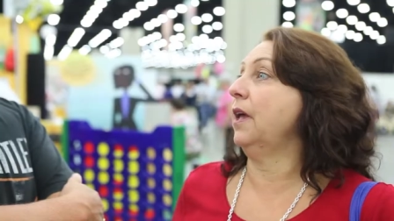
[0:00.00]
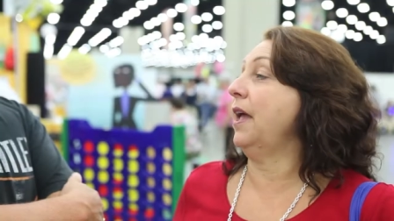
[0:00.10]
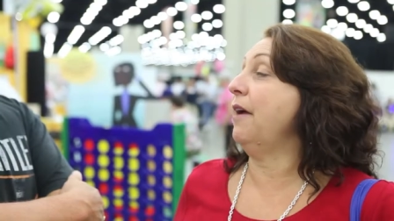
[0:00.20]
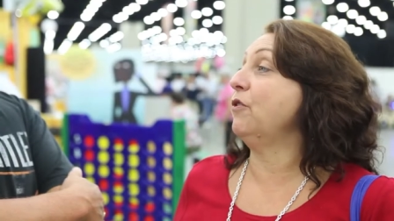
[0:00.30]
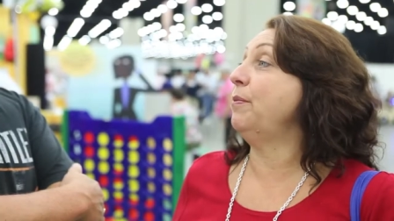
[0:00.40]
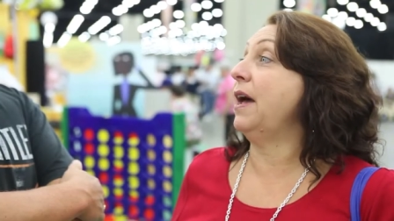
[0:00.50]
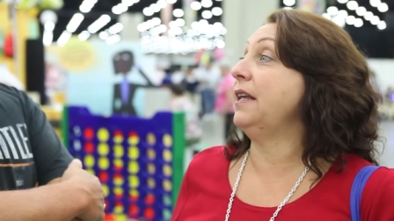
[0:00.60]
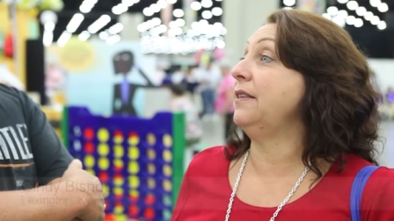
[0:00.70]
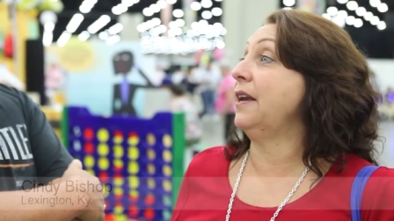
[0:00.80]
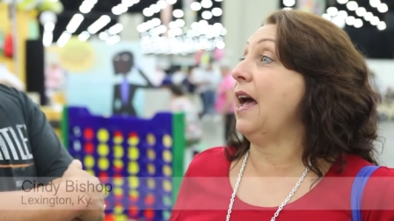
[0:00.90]
Everybody
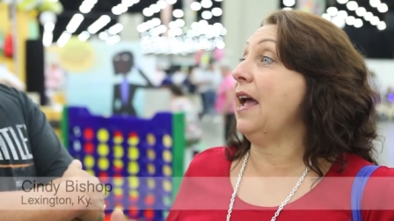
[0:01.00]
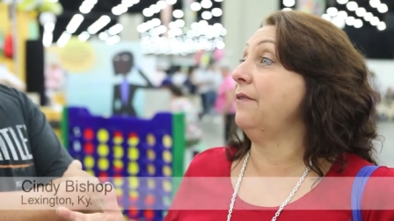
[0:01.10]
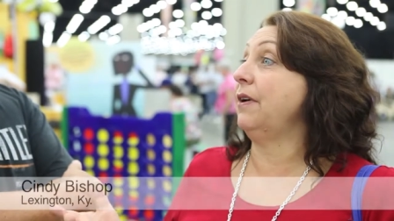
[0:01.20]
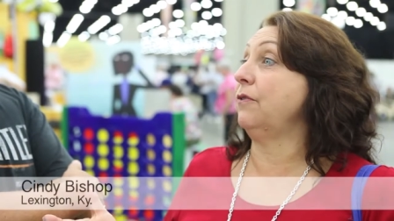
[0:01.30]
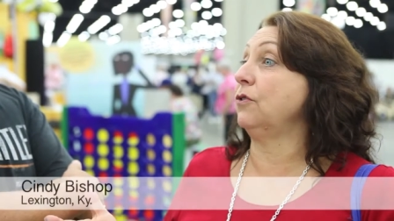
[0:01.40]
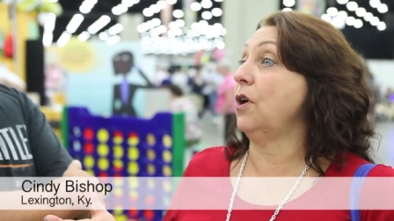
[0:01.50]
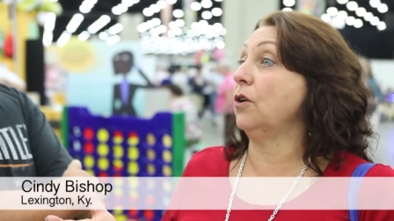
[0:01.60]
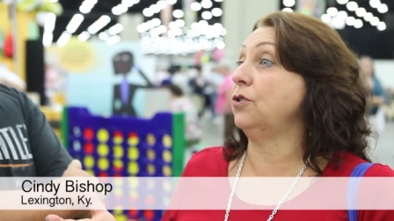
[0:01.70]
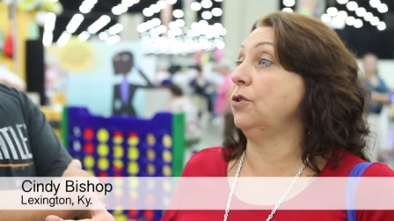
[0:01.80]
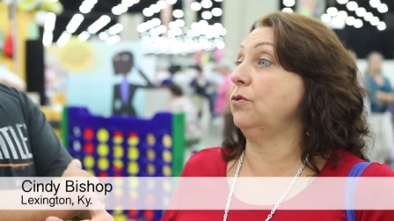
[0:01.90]
that I have ever talked
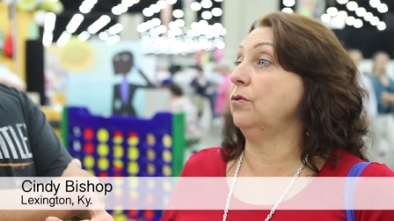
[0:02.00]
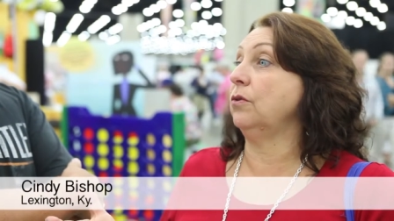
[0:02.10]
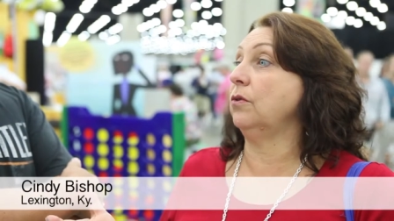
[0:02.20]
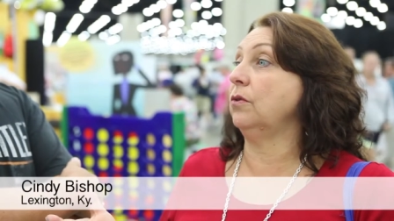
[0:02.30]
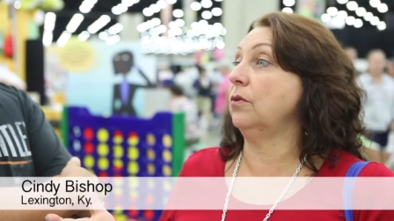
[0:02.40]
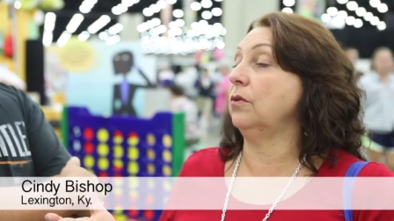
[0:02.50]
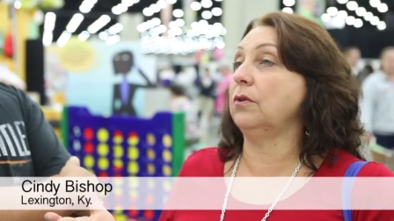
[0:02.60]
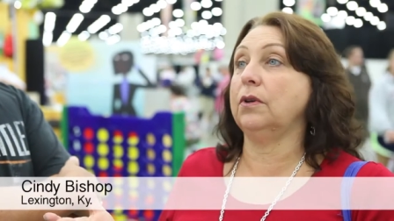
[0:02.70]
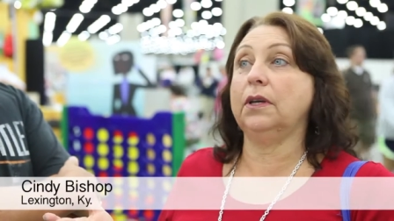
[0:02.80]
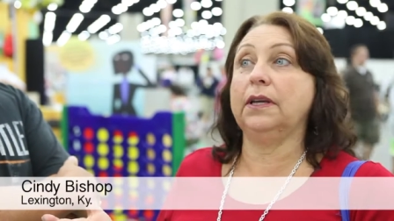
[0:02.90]
to
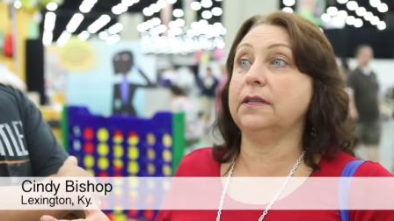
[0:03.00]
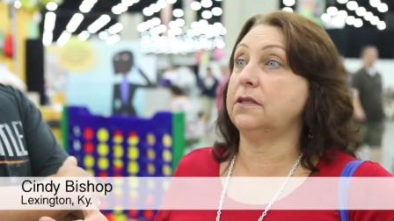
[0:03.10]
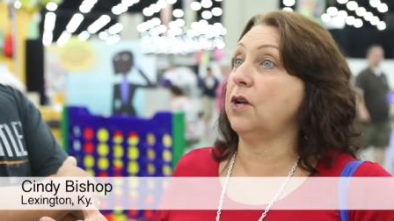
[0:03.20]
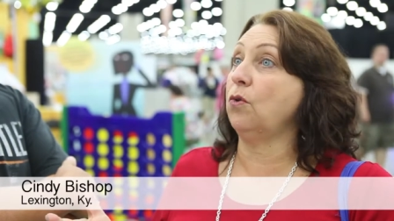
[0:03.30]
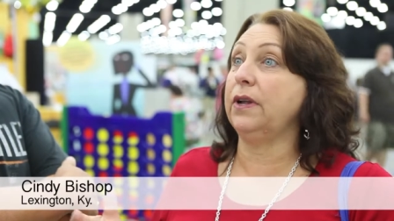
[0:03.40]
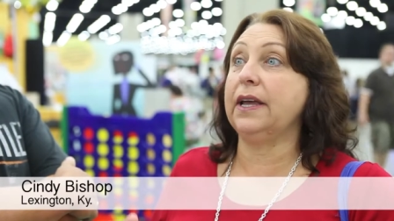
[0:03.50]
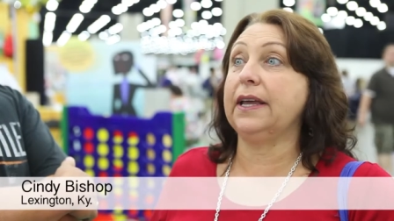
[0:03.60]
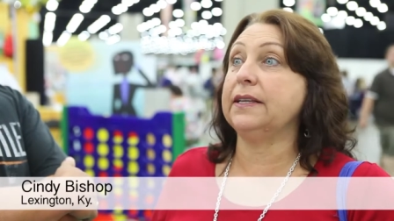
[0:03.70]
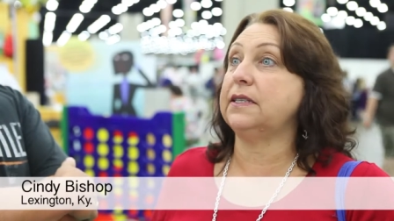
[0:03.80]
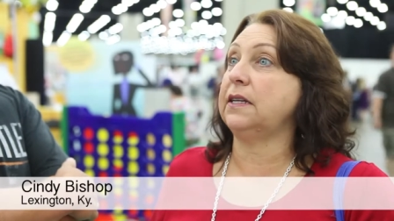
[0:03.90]
is totally
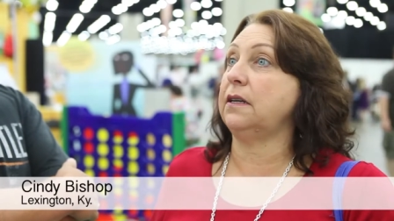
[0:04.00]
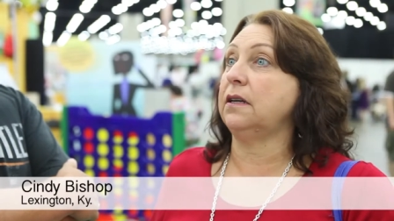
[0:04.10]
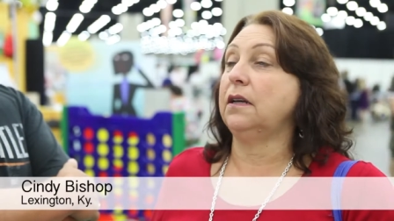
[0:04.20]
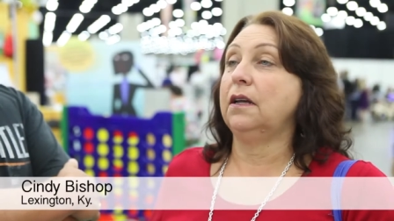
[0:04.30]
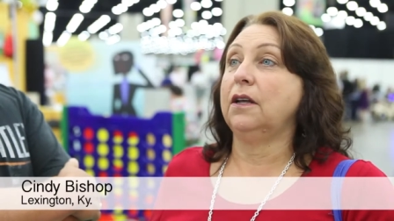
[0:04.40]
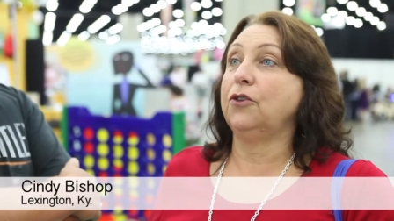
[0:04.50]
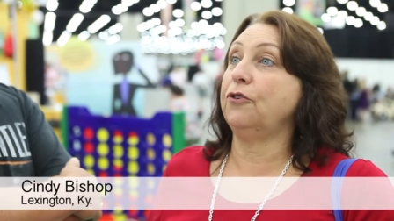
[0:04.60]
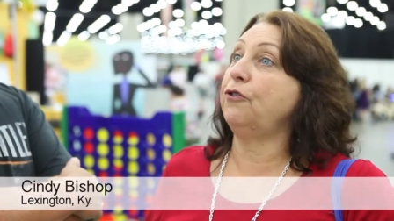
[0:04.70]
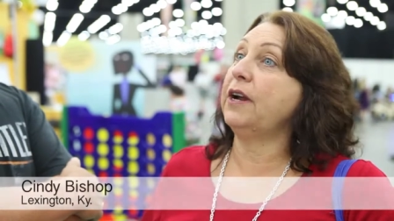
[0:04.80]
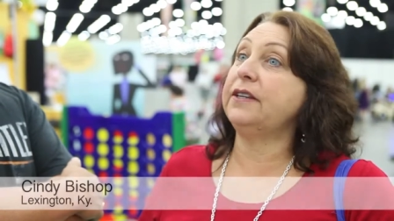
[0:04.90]
against it. They're
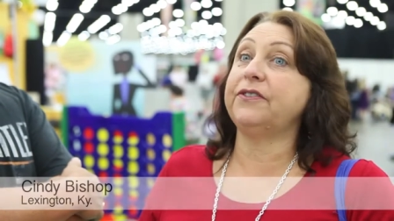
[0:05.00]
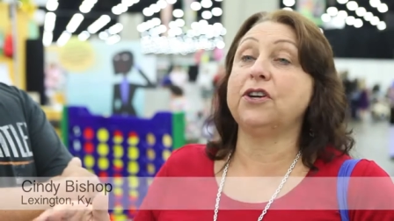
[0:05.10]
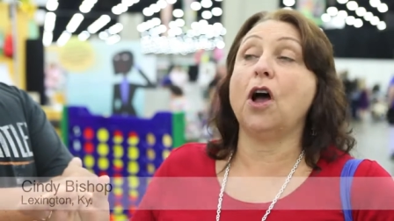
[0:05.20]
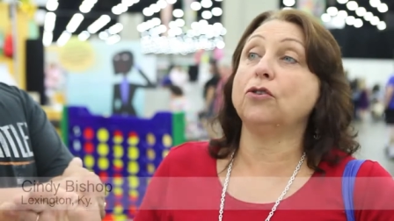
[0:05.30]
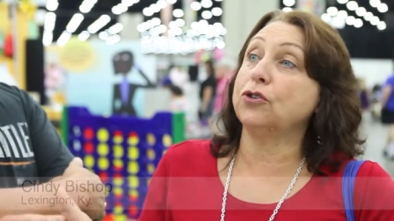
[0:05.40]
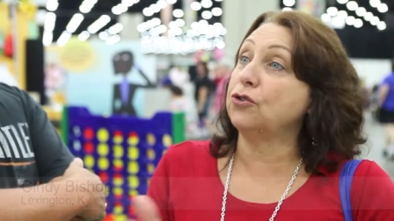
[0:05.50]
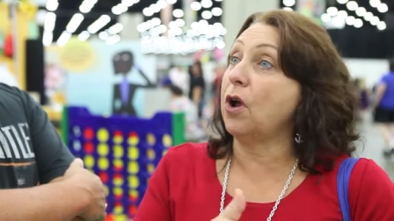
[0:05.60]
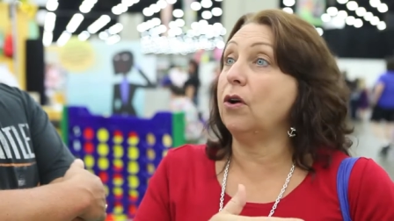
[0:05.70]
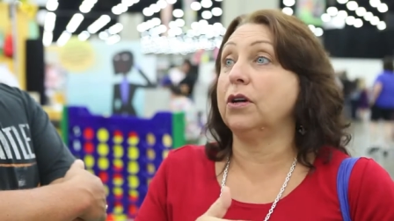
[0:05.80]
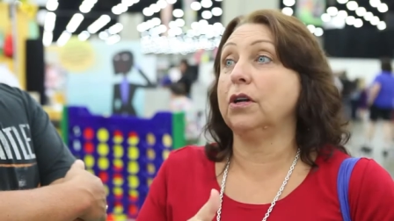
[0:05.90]
afraid that the doctors are
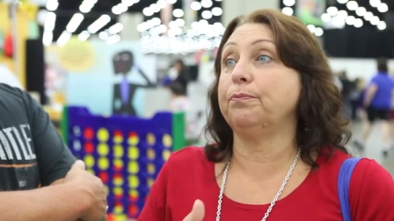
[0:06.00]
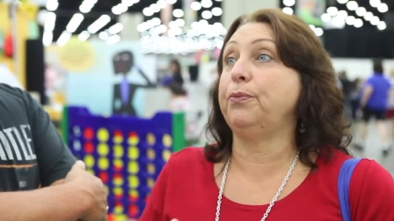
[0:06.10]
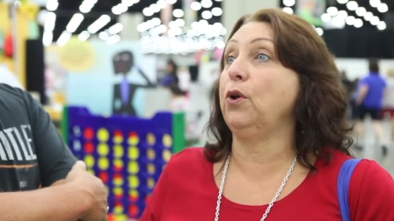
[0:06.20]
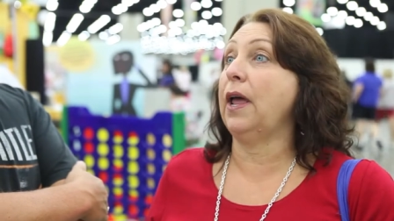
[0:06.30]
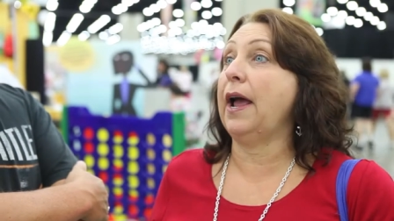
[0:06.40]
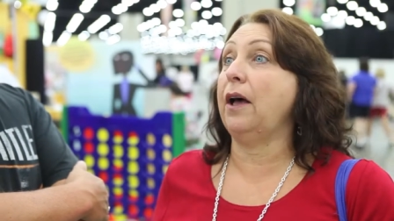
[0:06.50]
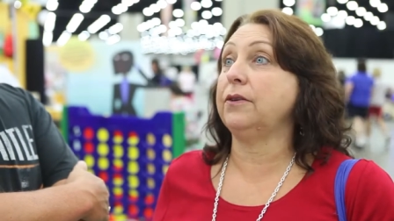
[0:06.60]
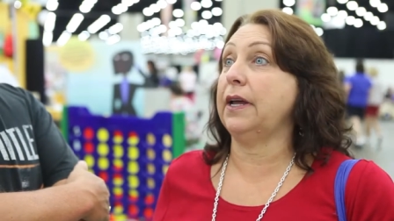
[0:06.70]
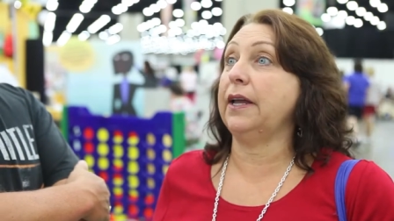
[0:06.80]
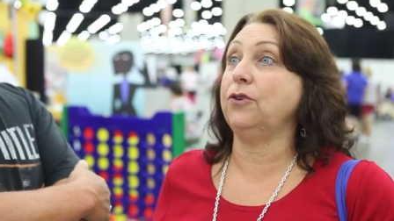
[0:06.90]
all going to pull out
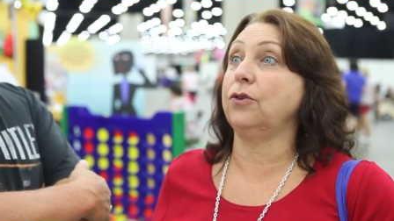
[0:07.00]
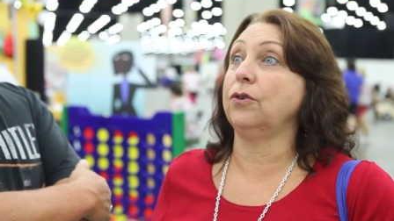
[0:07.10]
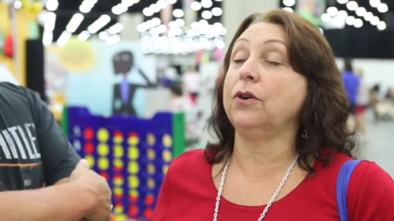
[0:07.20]
and you're